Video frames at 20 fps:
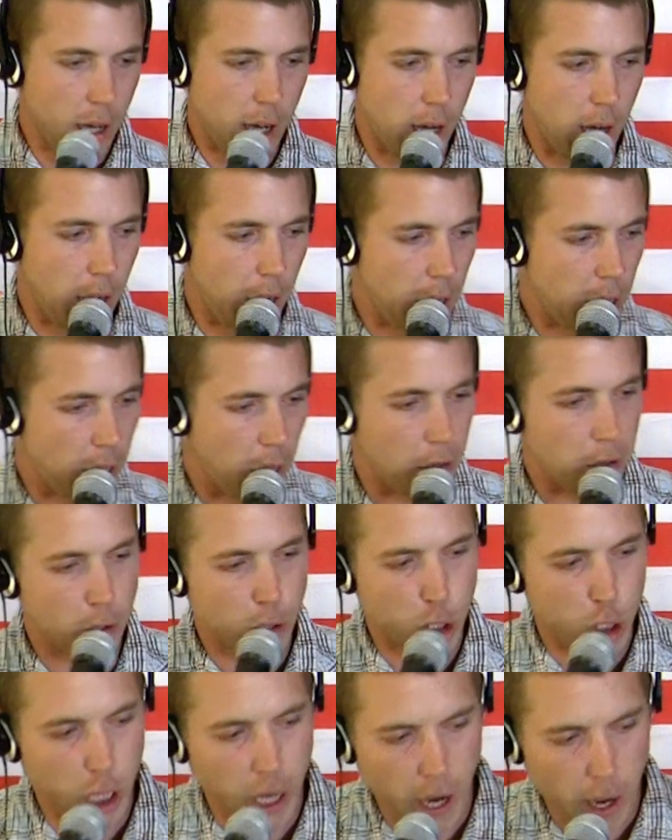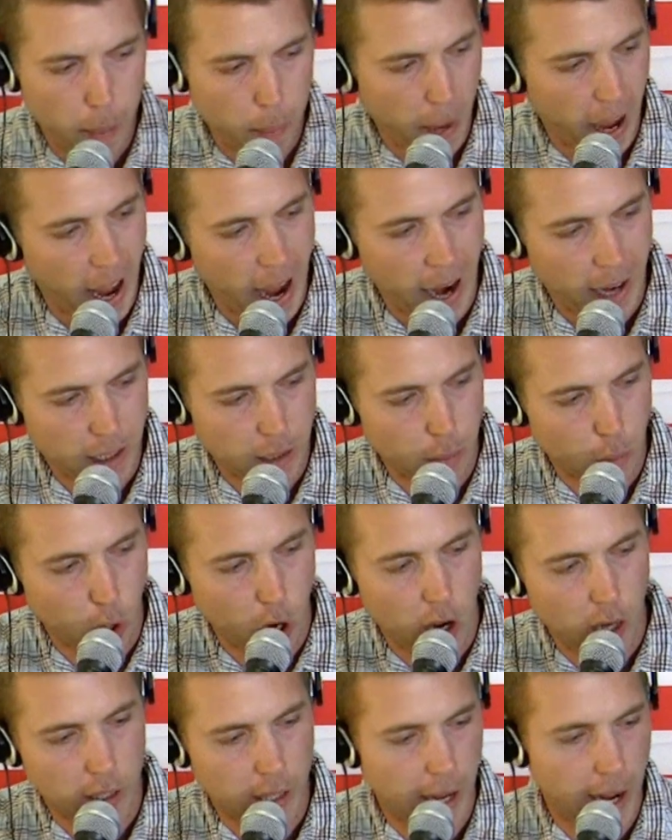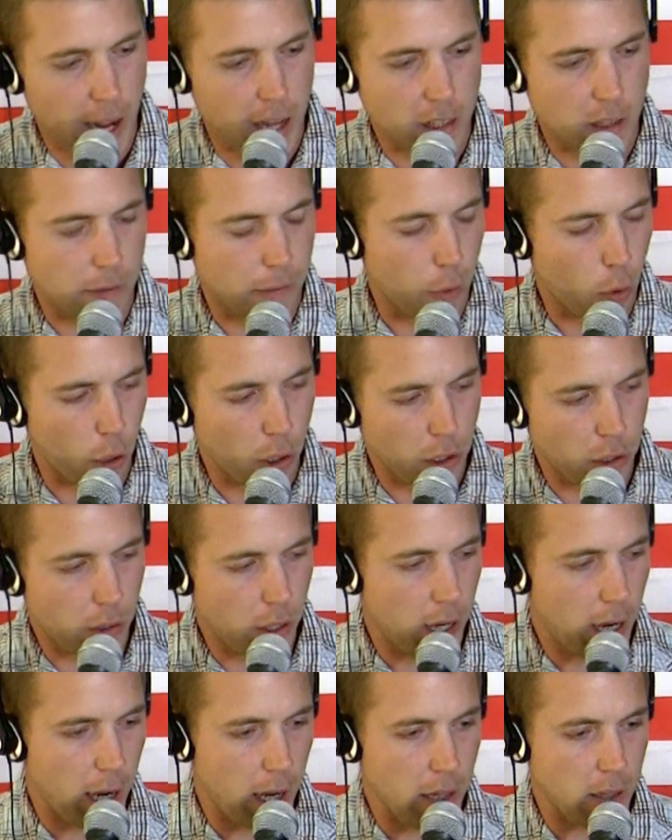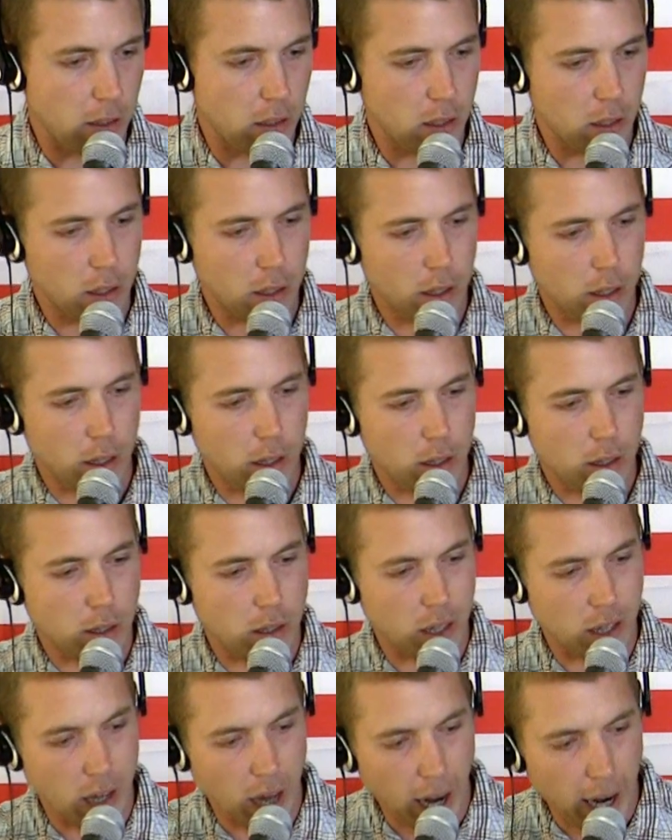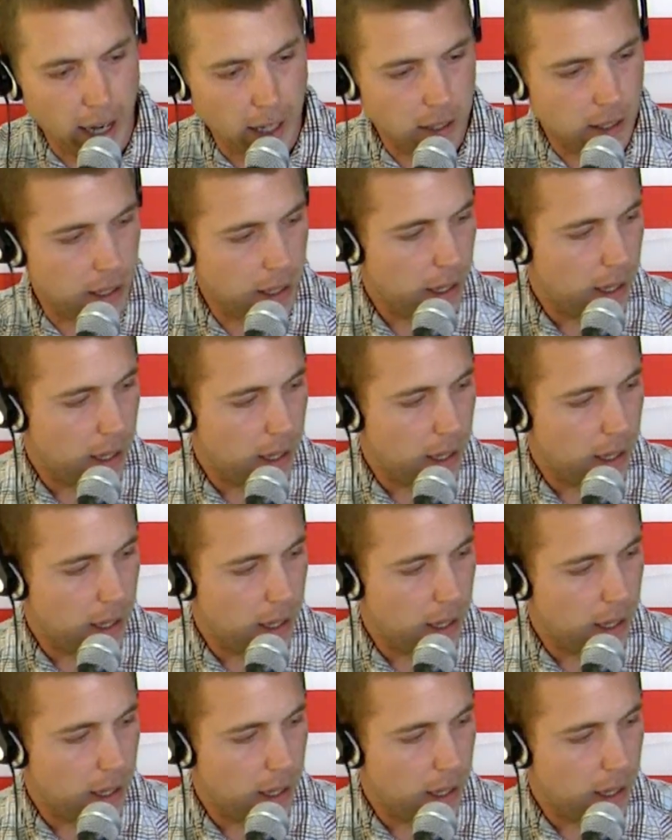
Another jam-packed broadcast for you guys tonight.